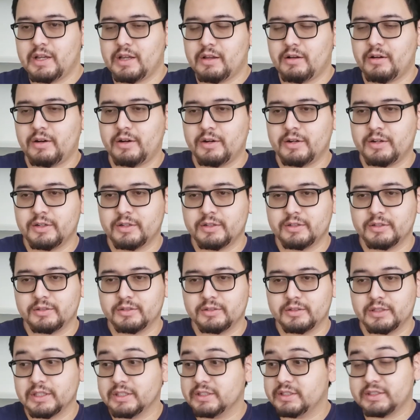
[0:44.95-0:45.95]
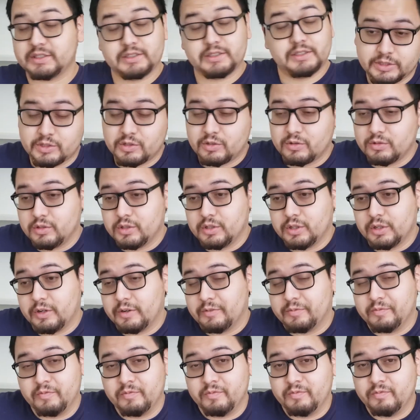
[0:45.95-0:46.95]
uh this is gonna look
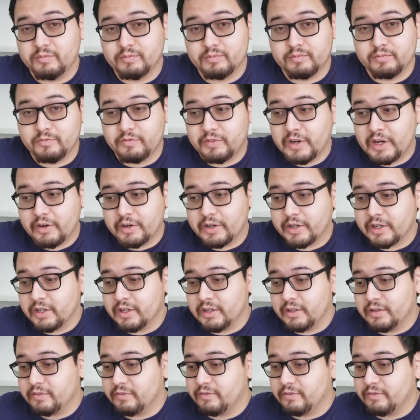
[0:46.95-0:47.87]
very